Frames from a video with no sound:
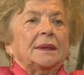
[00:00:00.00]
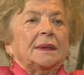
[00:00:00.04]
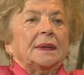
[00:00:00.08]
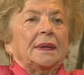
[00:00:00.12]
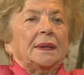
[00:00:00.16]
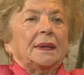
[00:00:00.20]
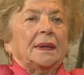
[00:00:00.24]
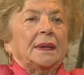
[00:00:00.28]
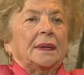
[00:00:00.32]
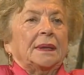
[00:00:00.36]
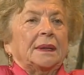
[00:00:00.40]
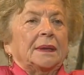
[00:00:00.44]

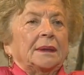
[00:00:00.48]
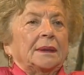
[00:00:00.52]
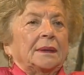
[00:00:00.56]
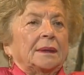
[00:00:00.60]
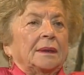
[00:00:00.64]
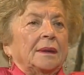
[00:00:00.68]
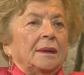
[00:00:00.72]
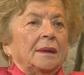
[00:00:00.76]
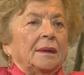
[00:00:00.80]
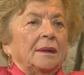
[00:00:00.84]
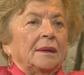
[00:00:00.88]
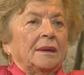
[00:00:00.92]

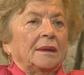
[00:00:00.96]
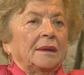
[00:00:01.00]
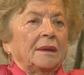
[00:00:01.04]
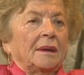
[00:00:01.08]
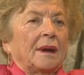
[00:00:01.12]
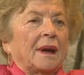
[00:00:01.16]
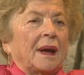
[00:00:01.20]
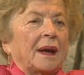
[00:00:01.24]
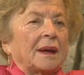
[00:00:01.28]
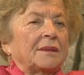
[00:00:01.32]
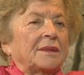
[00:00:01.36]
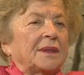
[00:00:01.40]
And
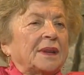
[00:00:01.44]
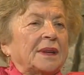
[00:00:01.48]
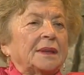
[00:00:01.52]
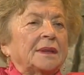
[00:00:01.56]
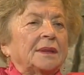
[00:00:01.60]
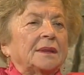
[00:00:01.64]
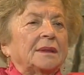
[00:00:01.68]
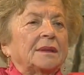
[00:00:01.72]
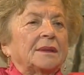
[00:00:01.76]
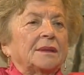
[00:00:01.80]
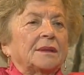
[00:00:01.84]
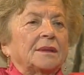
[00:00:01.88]
I
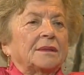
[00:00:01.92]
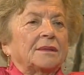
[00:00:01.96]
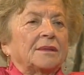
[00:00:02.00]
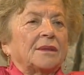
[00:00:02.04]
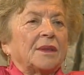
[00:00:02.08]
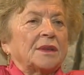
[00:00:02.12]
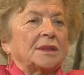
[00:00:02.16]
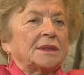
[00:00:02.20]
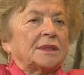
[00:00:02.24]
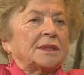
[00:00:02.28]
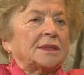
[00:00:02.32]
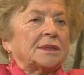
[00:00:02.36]
went
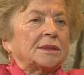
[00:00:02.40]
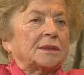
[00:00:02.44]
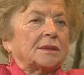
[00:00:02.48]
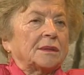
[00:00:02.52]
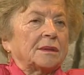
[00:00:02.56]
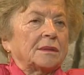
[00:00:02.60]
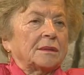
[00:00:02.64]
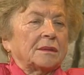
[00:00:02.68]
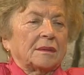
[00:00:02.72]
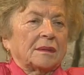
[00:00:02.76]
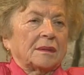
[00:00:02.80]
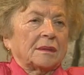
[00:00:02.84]
once,
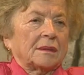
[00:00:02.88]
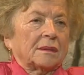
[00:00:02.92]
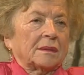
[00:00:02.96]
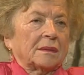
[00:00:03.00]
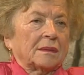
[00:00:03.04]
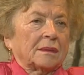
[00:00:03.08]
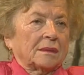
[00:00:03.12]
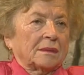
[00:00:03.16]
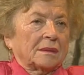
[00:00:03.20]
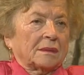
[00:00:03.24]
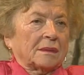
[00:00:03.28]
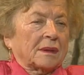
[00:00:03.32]

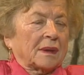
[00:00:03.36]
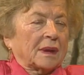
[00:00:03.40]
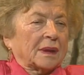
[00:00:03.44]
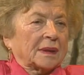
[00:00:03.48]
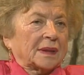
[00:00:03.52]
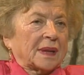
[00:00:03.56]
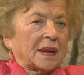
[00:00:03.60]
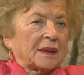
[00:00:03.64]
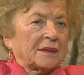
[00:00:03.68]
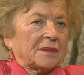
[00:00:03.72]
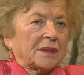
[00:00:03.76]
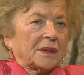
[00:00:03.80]

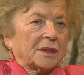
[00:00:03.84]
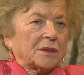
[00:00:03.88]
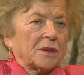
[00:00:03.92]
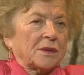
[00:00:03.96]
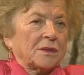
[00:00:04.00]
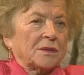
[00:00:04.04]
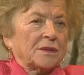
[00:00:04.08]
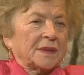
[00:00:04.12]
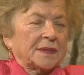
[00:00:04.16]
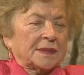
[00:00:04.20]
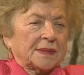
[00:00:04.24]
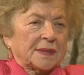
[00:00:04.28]
that I will
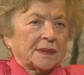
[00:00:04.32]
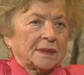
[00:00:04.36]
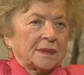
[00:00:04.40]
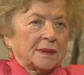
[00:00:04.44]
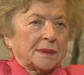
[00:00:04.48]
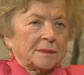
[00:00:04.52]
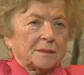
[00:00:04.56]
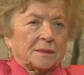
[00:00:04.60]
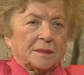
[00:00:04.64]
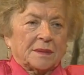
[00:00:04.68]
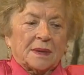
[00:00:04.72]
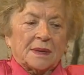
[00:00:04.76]
go visit
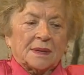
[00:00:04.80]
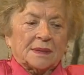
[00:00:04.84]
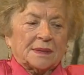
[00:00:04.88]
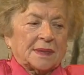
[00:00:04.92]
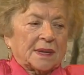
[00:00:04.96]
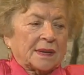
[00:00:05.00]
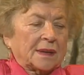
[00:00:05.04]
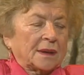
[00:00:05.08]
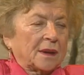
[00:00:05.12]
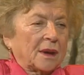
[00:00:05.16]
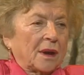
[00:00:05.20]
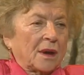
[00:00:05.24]
him. He
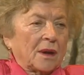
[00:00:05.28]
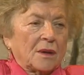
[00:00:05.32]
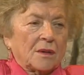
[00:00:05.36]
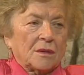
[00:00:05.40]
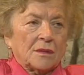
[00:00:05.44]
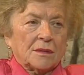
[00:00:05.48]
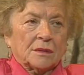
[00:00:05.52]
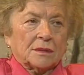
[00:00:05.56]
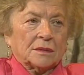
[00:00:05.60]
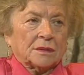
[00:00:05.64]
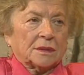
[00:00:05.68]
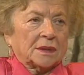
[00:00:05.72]
said,
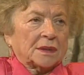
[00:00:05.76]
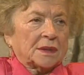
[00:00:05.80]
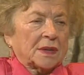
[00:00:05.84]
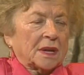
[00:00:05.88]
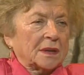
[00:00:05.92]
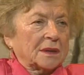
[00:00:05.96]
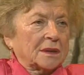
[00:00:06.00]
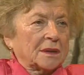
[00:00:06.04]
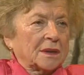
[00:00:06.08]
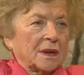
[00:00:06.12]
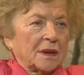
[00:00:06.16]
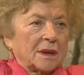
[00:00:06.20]
no,
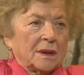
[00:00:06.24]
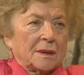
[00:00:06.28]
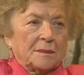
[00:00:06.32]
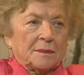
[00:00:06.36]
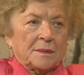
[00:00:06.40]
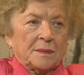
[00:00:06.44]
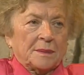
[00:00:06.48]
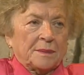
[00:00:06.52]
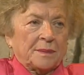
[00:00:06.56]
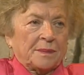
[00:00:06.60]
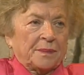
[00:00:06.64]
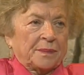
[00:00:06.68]
don't
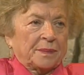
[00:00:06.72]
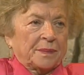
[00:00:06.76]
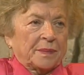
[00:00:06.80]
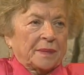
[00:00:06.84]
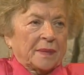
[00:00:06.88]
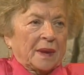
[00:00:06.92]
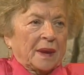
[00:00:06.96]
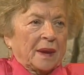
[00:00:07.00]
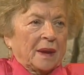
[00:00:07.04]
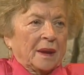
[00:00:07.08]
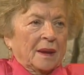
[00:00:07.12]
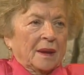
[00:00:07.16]
come.
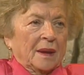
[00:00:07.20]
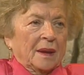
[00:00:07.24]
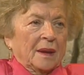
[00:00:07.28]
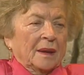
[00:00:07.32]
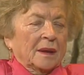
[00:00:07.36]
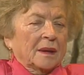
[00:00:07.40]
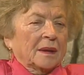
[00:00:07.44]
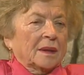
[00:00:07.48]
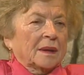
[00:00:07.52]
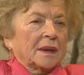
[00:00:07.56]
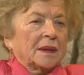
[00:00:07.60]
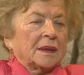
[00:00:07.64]

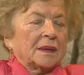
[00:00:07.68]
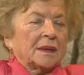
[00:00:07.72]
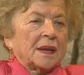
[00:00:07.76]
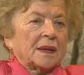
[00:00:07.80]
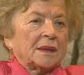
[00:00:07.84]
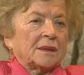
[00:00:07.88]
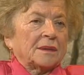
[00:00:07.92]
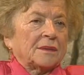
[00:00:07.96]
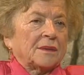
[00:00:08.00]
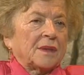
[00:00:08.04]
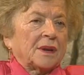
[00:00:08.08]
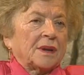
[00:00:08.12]
He
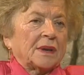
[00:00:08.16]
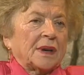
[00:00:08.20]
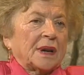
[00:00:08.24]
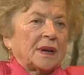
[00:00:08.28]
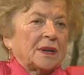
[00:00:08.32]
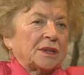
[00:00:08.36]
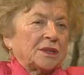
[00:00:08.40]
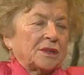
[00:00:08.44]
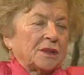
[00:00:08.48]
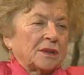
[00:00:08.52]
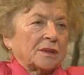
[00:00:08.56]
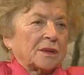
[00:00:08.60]
didn't want
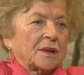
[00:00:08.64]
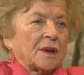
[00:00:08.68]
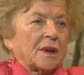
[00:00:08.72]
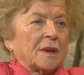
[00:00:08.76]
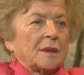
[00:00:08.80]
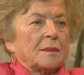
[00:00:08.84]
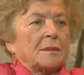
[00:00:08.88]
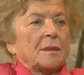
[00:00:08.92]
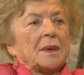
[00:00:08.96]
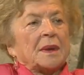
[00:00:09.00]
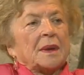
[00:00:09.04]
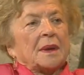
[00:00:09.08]
I should
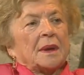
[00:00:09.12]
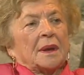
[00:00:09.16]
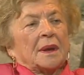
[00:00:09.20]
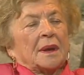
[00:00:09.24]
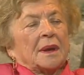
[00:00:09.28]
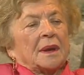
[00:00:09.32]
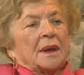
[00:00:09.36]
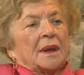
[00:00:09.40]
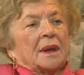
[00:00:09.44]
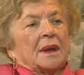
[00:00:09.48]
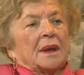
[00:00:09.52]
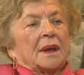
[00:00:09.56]
come.
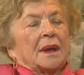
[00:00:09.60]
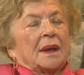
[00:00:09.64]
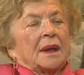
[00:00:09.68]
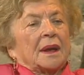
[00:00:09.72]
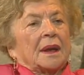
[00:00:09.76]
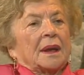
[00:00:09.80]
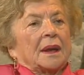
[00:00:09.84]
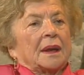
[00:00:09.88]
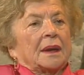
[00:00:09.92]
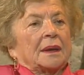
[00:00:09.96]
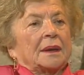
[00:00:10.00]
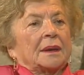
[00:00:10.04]

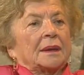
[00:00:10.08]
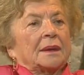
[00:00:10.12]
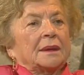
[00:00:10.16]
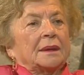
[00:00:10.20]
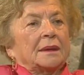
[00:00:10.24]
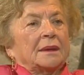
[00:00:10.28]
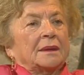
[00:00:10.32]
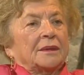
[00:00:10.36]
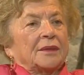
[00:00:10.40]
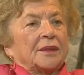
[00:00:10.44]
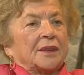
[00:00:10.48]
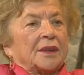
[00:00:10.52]

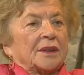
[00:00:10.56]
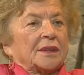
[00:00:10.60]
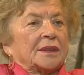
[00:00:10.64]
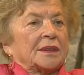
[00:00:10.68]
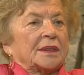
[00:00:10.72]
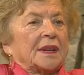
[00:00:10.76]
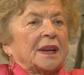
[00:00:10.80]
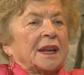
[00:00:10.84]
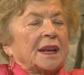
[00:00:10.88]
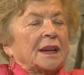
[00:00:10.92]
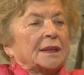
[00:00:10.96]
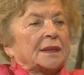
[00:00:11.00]
And
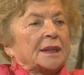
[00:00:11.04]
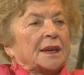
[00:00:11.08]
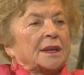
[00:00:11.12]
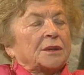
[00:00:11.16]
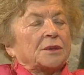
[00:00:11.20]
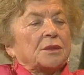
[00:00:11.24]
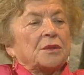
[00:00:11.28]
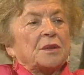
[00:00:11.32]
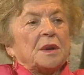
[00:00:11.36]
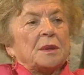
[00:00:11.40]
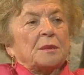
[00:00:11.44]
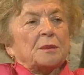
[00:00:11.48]
from there, they
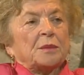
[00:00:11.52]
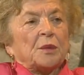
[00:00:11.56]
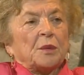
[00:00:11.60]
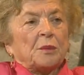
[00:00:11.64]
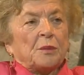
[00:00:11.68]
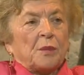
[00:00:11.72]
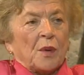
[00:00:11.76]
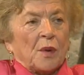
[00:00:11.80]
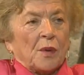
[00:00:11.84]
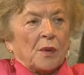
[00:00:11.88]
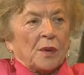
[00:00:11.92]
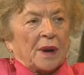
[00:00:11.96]
took him to
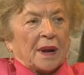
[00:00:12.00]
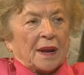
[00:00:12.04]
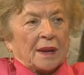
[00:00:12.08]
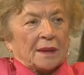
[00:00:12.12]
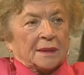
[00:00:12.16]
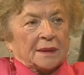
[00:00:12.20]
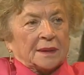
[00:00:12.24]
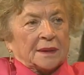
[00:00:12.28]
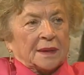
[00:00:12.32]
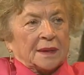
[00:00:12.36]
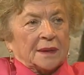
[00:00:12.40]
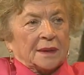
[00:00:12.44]

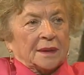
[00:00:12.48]
Poland.